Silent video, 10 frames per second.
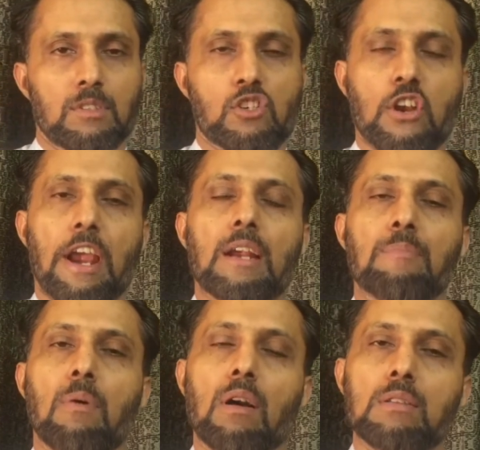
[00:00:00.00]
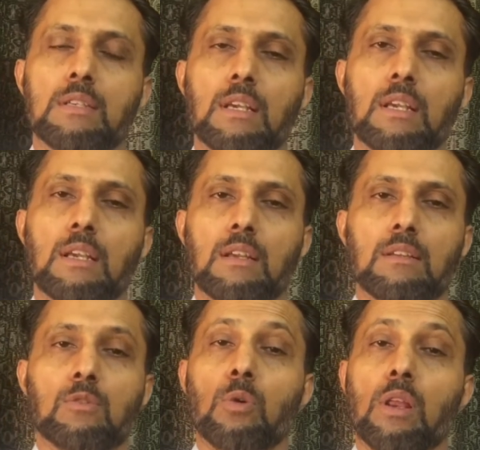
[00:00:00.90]
trade policy
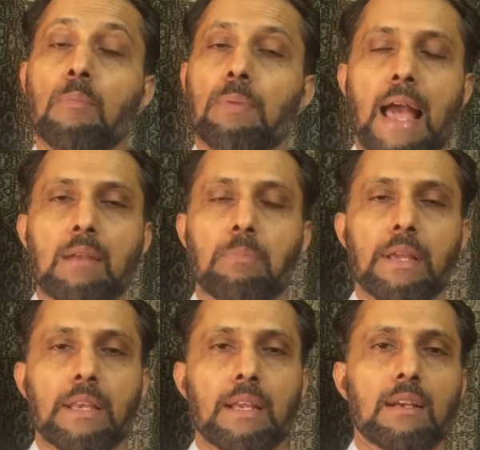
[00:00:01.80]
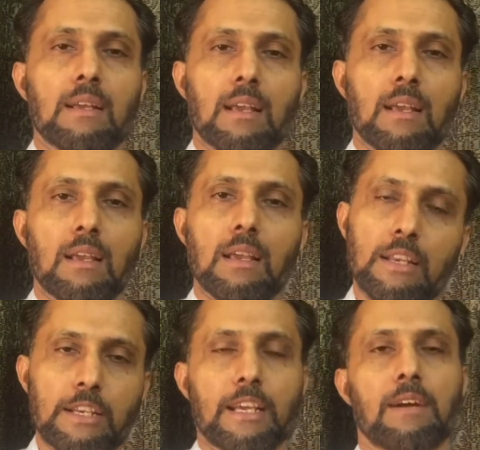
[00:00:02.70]
during planned period in
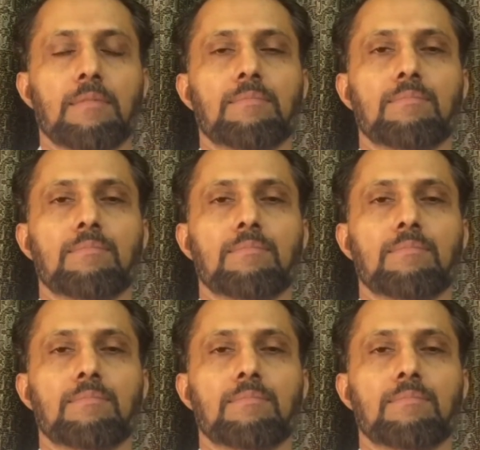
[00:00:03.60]
India.